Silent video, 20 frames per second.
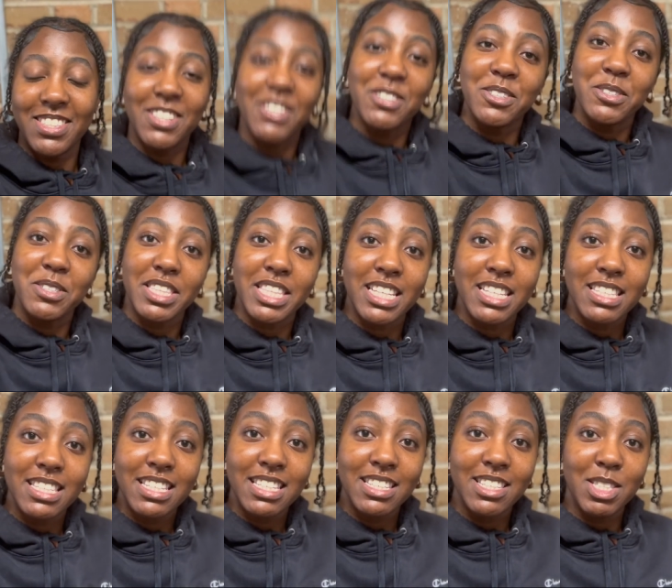so
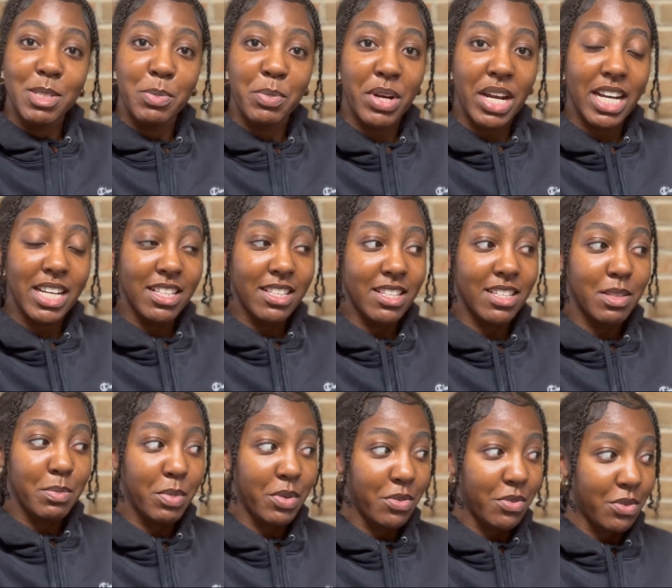this is
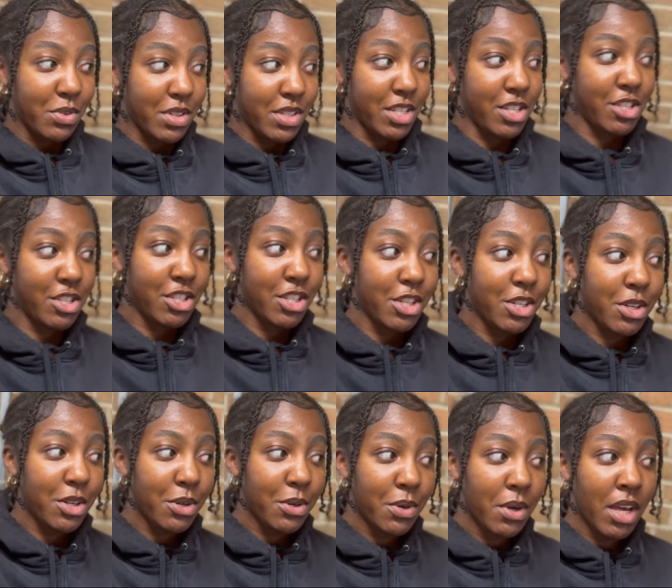practice before the
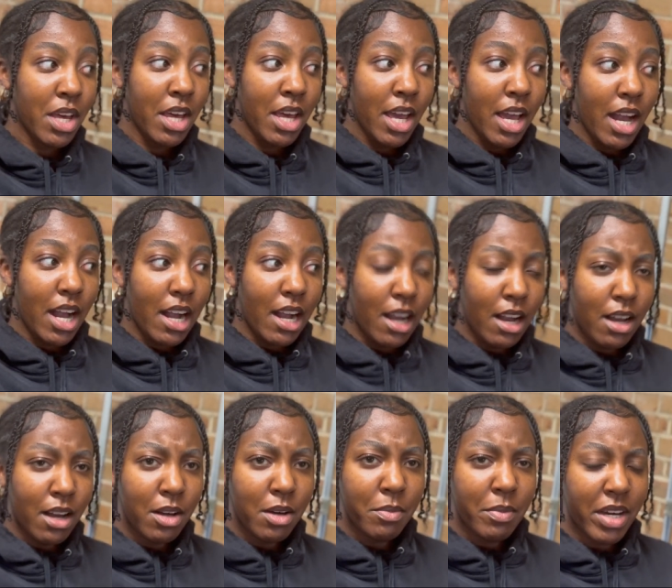show.
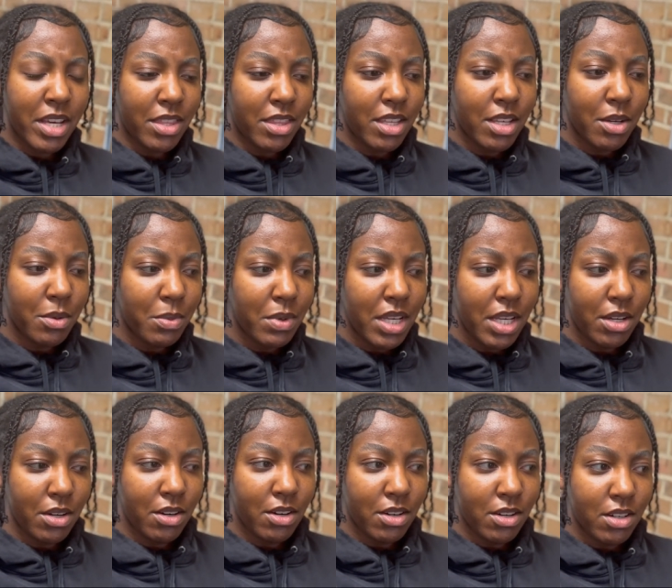Um, I think
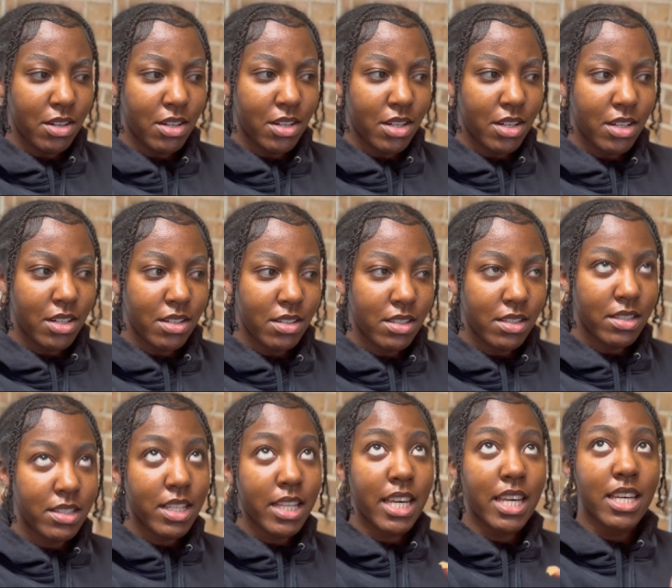we are,
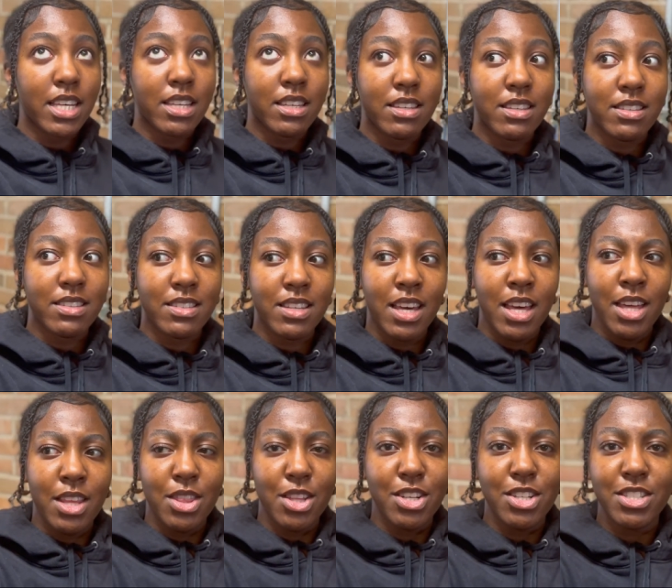today is
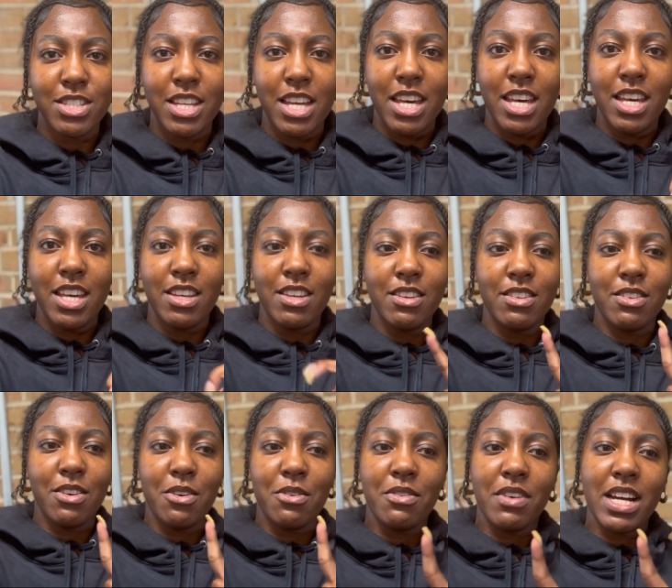Thursday,
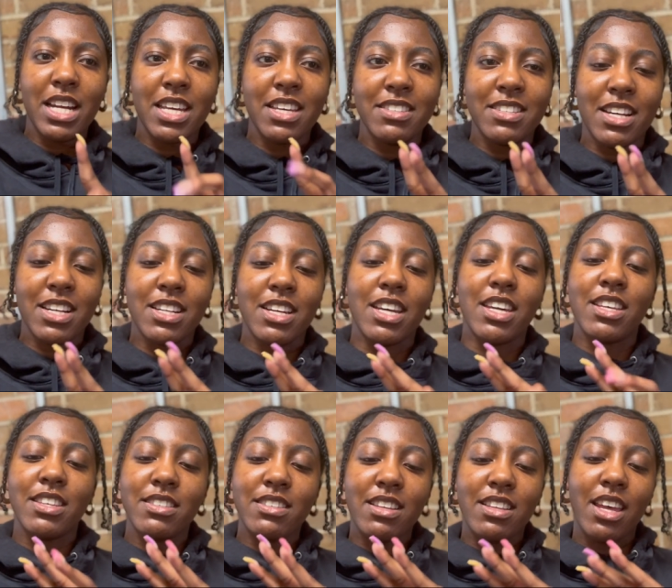so Friday, Saturday,
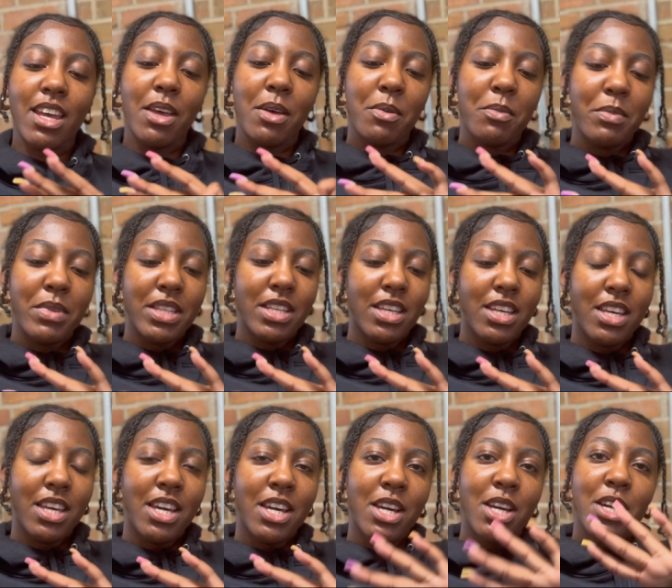Sunday, Monday,
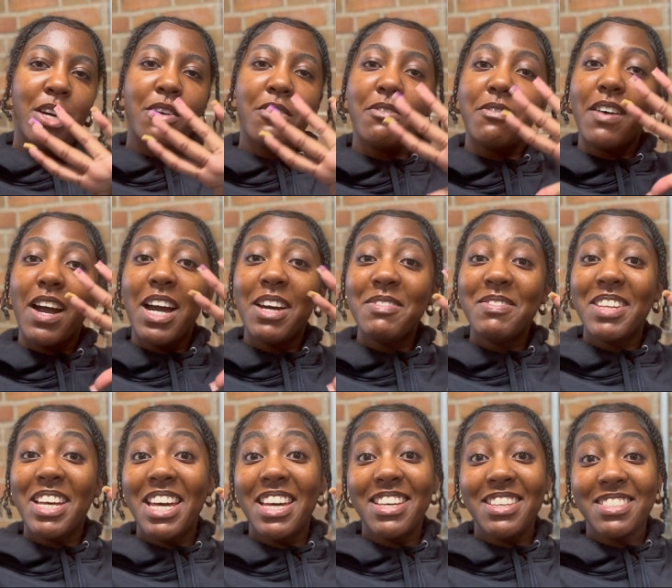five
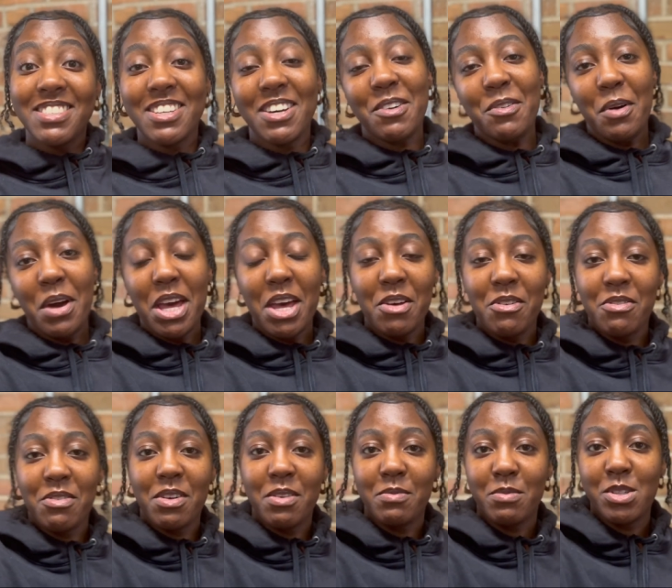days away
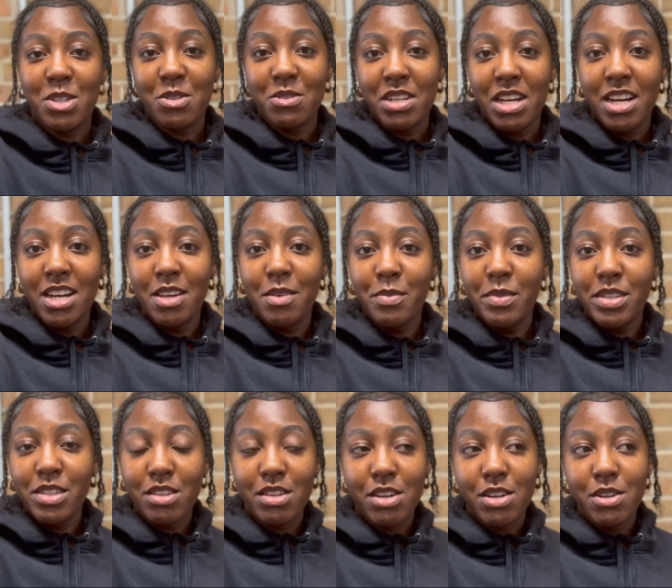from showtime
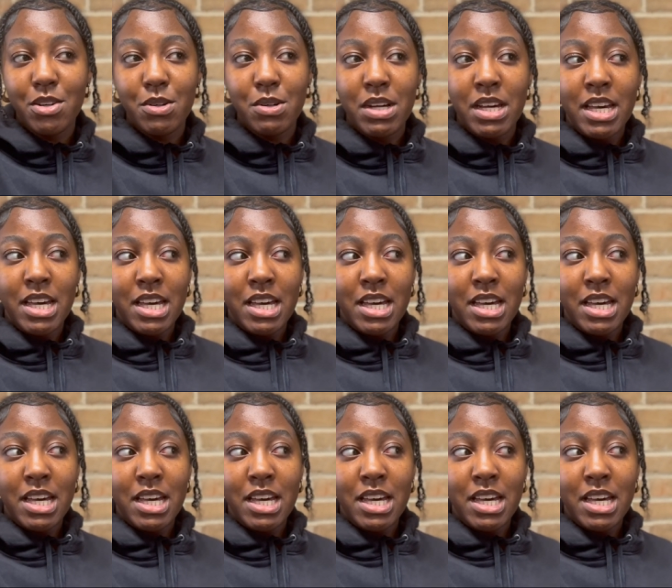so